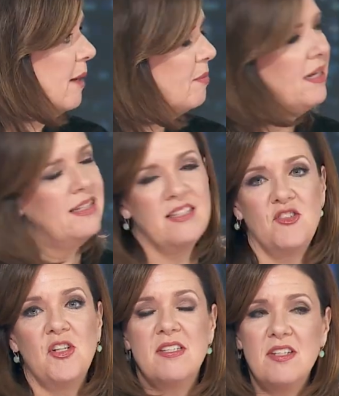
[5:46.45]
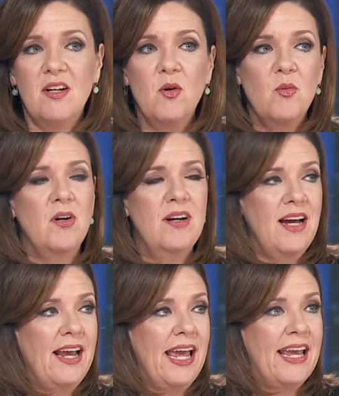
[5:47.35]
I bet it's just yeah. you know we're.
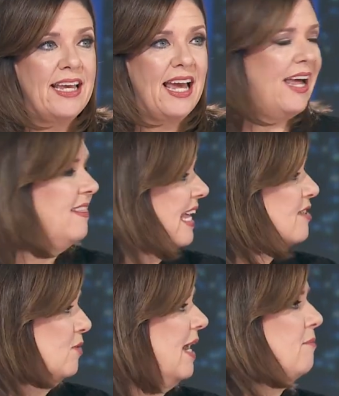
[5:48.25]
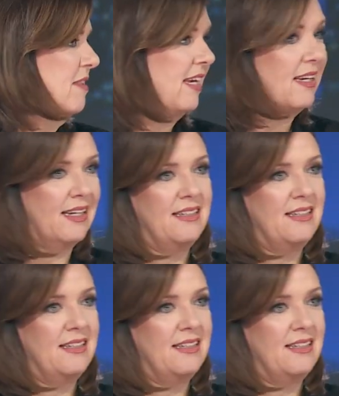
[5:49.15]
I, I, yeah. that's what You're I'm thinking.